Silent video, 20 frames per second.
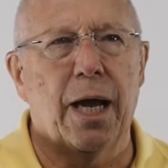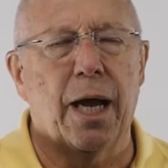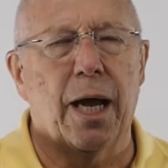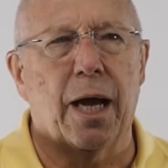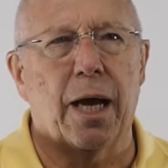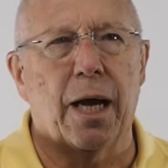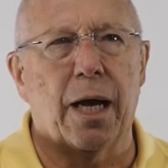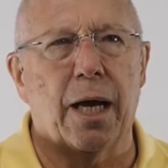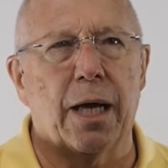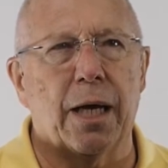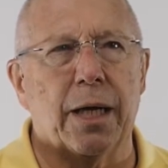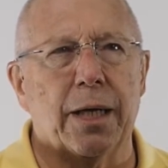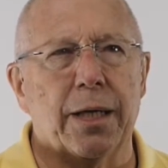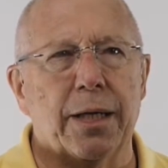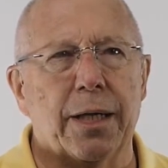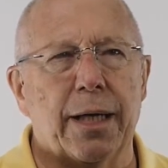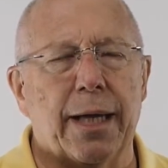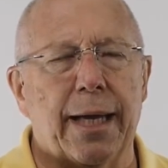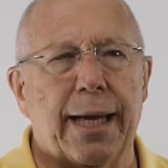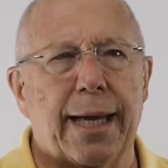uh,
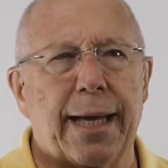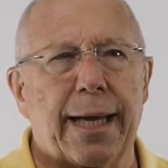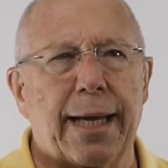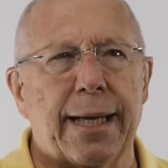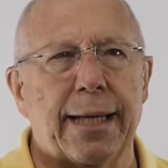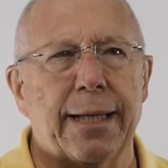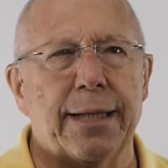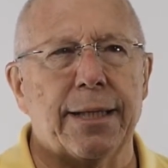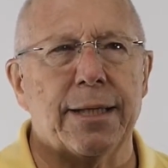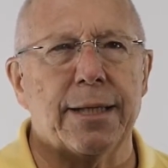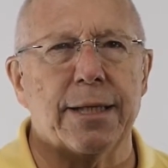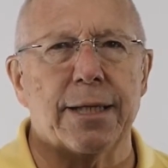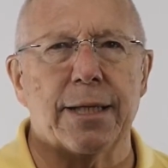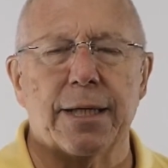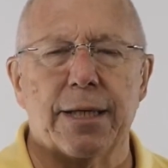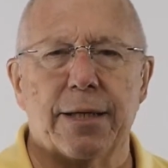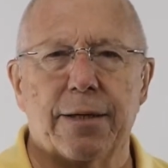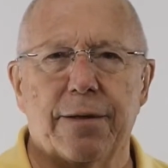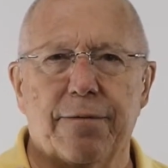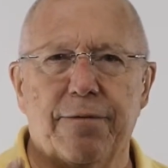and
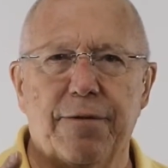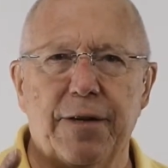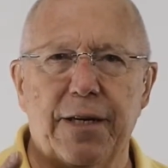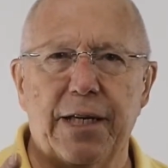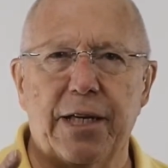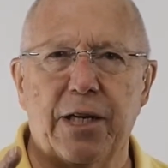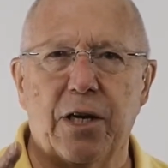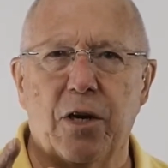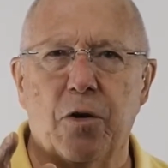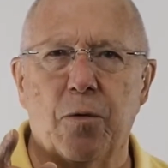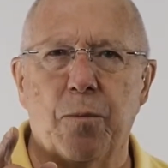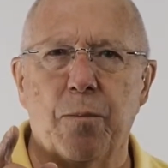the video